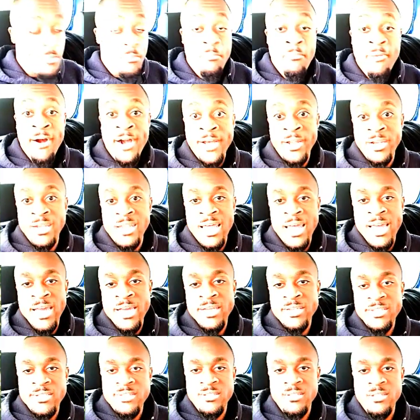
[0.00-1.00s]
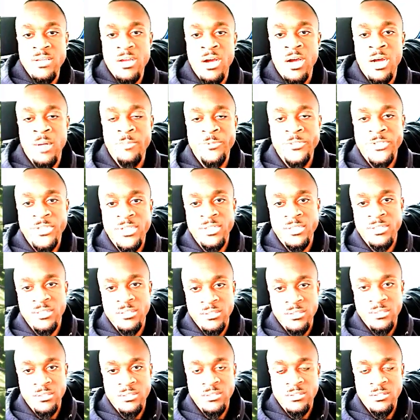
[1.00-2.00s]
My last
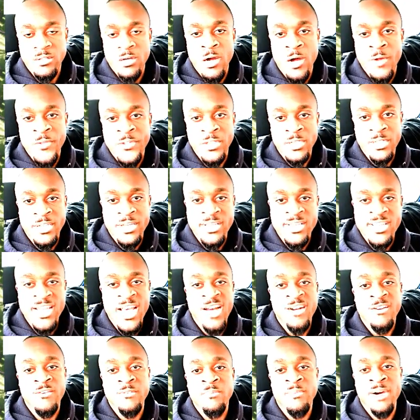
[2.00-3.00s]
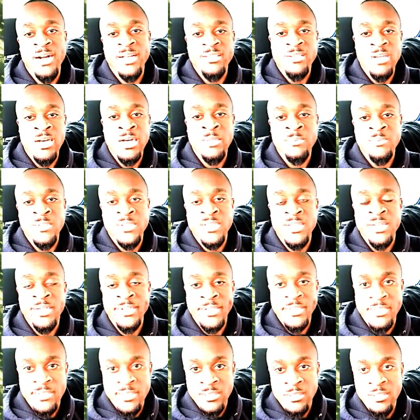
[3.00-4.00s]
option on the list out of my top
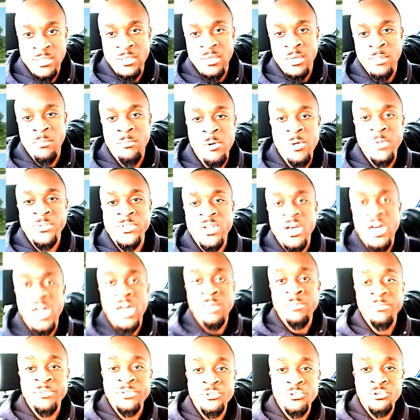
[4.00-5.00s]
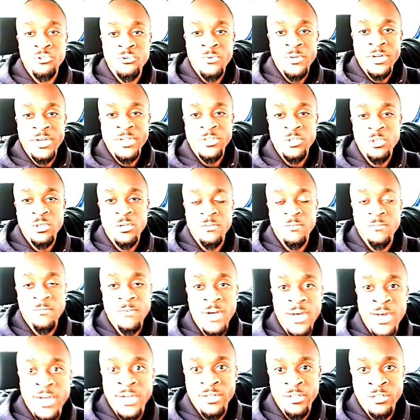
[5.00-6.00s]
6 most common trees you can
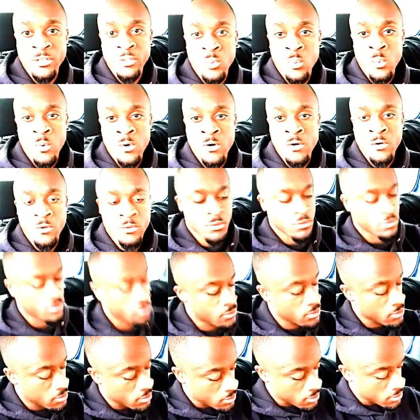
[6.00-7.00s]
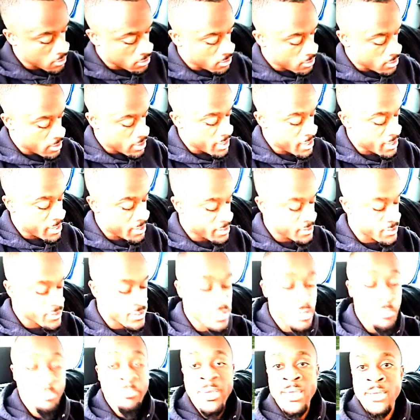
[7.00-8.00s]
find in the world is
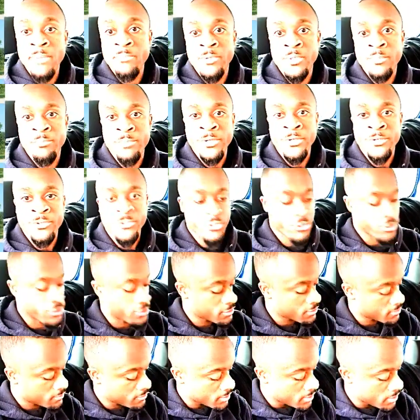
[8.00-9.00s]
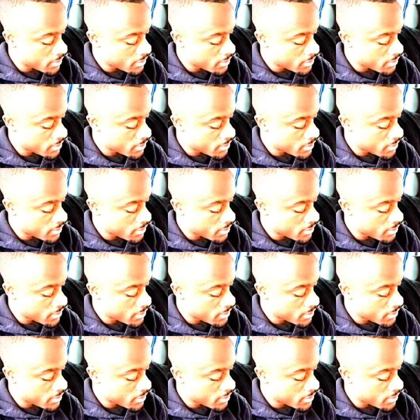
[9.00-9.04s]
the paper birch.